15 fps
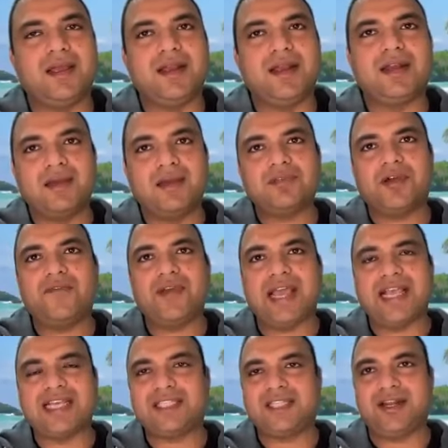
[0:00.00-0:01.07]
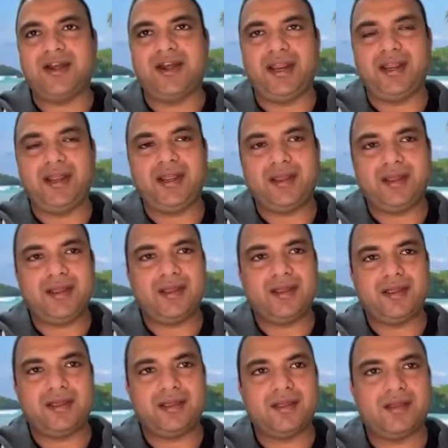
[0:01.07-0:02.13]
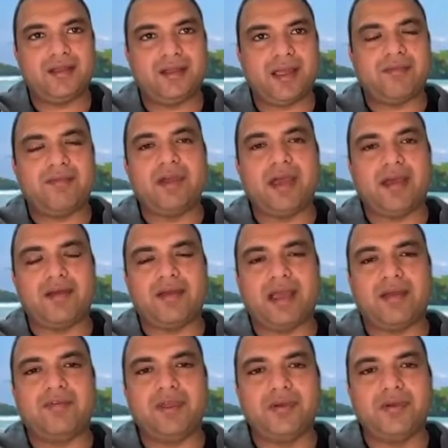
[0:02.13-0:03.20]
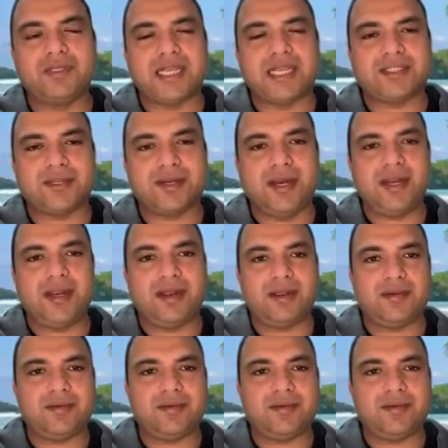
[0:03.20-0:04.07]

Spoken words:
in terms of S3, have you used S3?